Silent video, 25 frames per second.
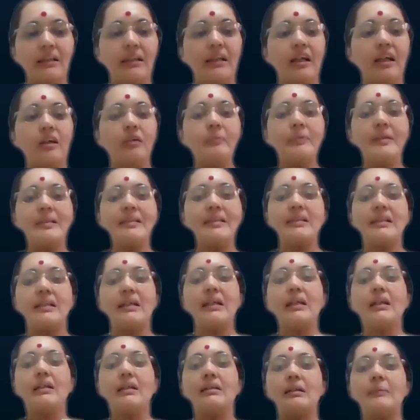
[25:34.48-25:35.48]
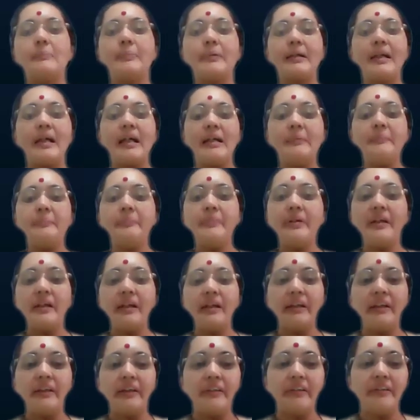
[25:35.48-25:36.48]
and now we see the prime
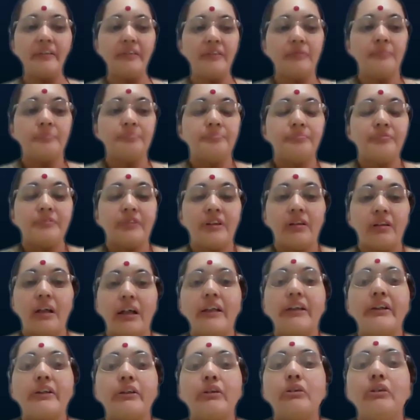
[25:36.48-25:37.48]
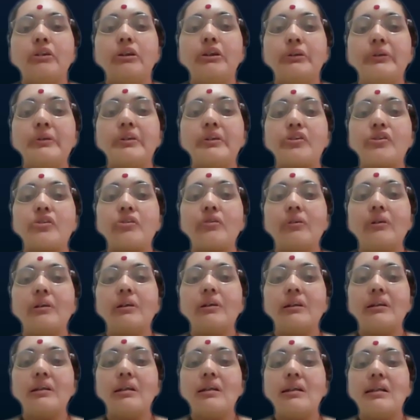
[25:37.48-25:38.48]
meridian. I told you it's
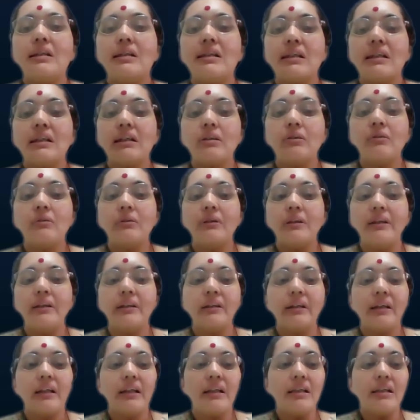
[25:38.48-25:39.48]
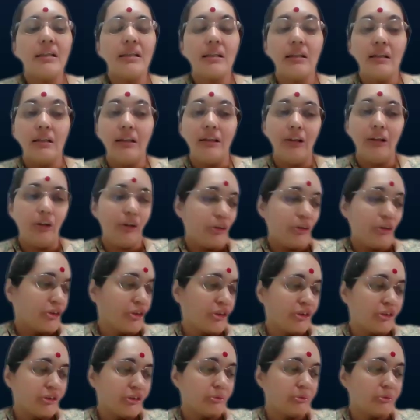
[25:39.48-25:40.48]
called the 0 degrees
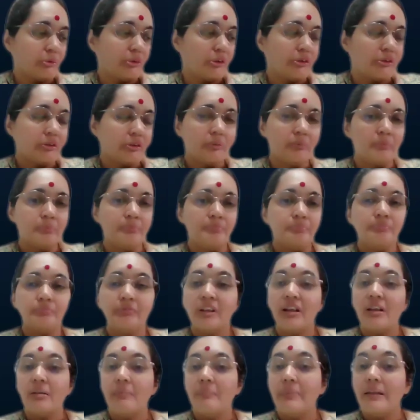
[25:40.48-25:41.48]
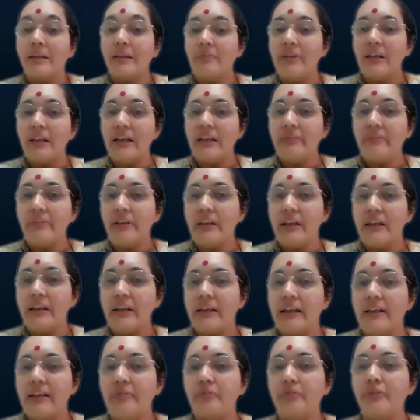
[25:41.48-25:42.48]
longitude. Be very, very
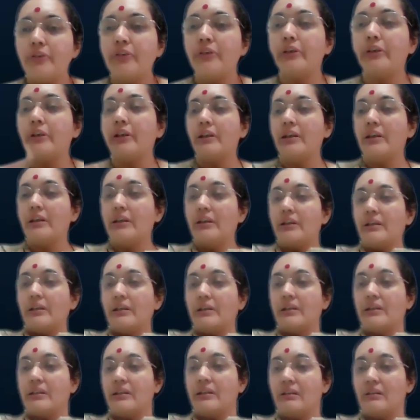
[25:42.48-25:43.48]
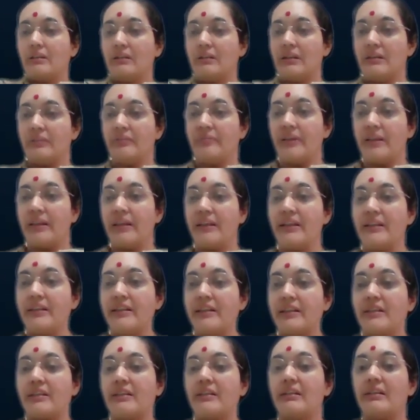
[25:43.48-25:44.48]
careful. It
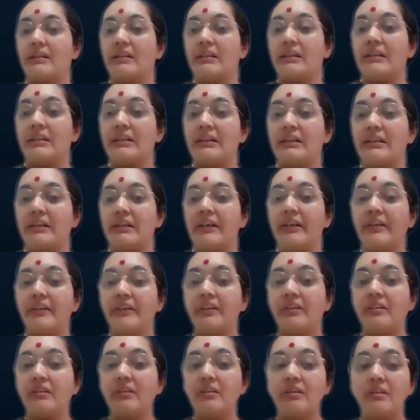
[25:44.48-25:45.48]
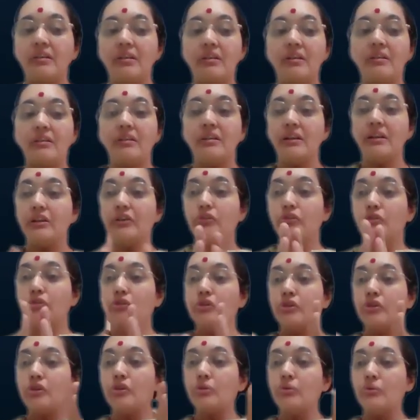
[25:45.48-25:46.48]
divides the entire earth into
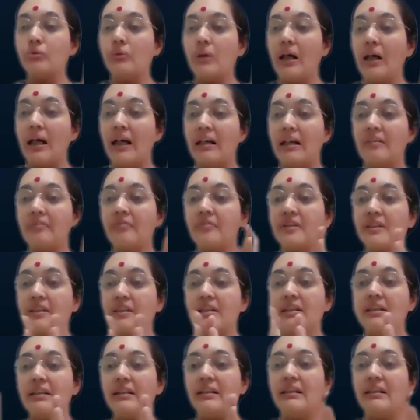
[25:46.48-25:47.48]
two halves,